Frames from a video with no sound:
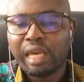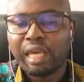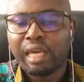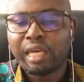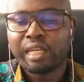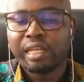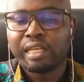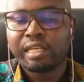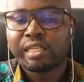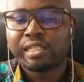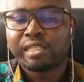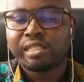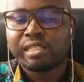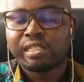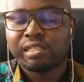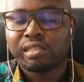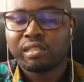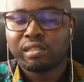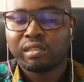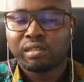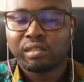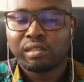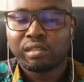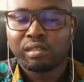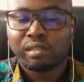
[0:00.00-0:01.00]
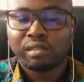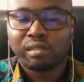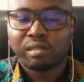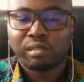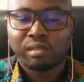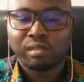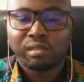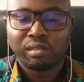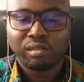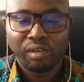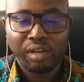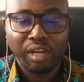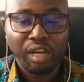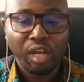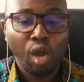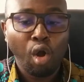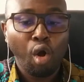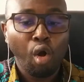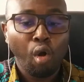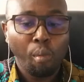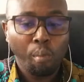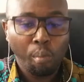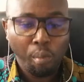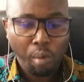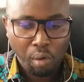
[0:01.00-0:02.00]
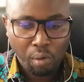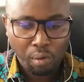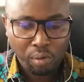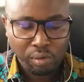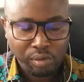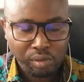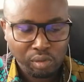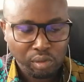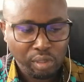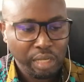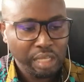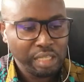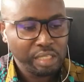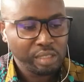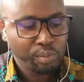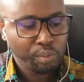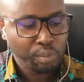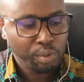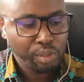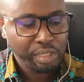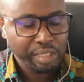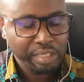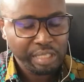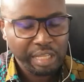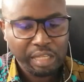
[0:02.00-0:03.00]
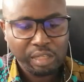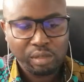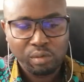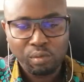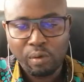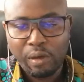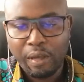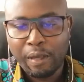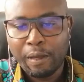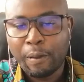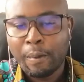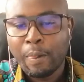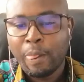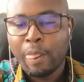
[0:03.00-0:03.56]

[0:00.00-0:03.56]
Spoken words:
It is three or more, so let's put it that way.